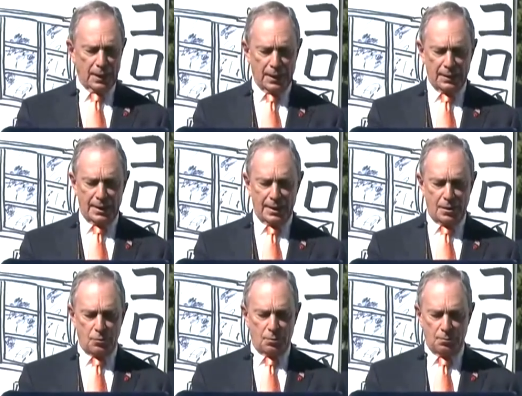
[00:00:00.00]
And
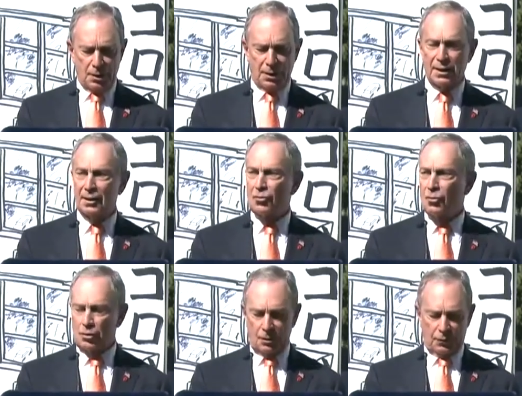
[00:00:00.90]
now, marking
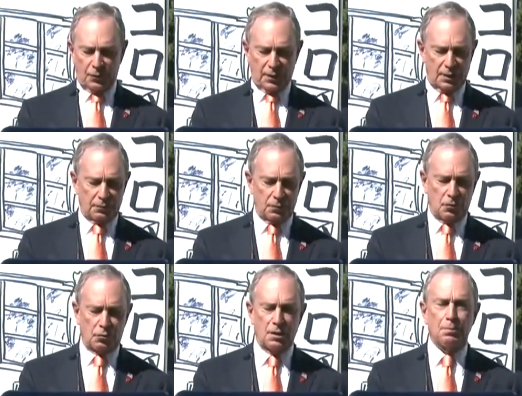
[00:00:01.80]
its 35th
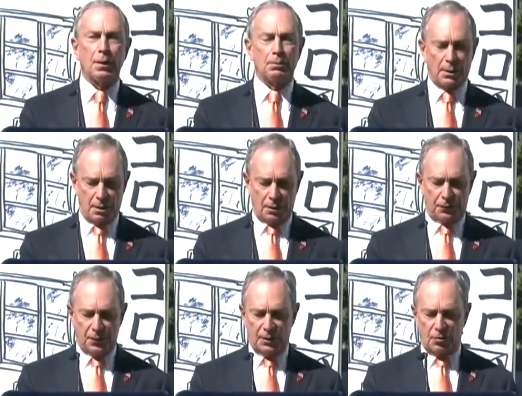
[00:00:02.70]
anniversary, the Public
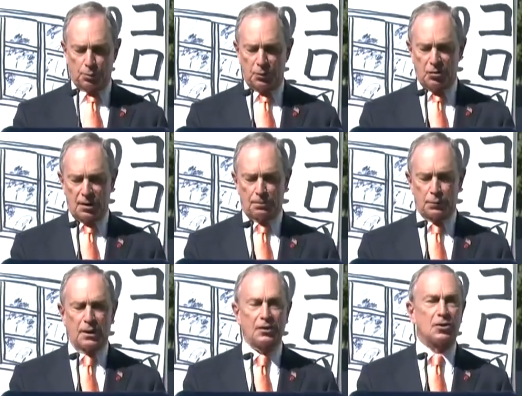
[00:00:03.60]
Art Fund has presented
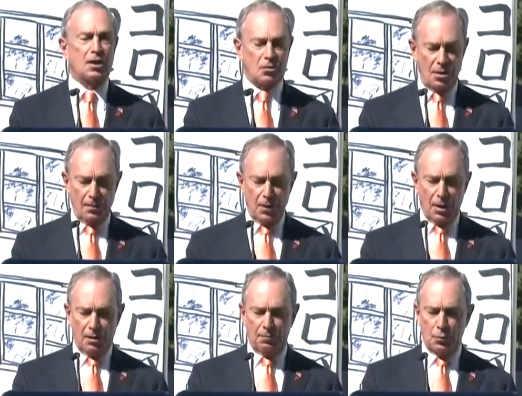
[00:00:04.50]
projects
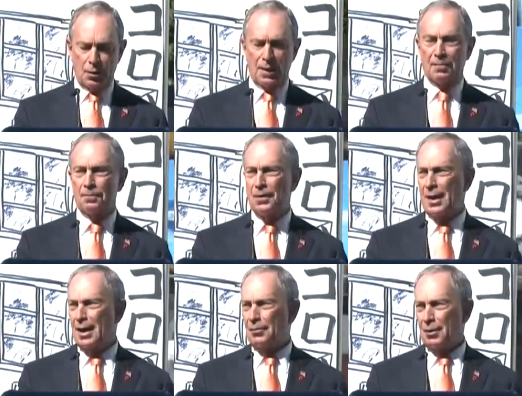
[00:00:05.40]
of more than
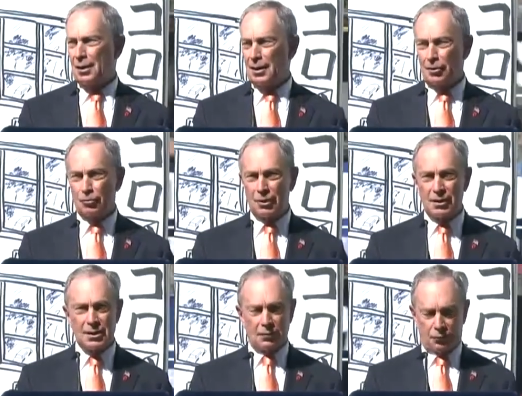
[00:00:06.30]
500
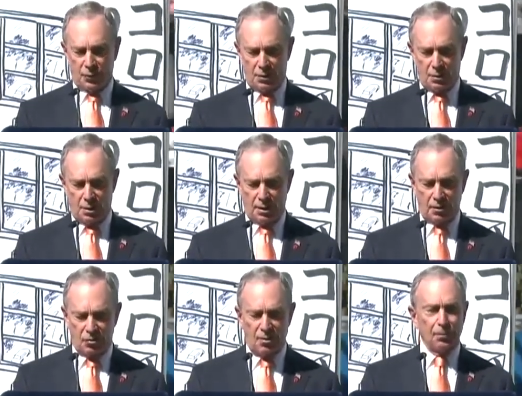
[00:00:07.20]
different
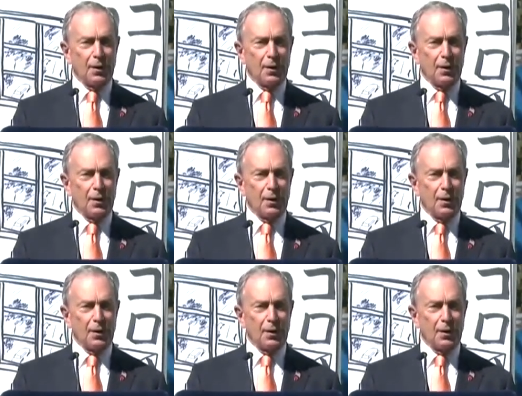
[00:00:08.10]
artists.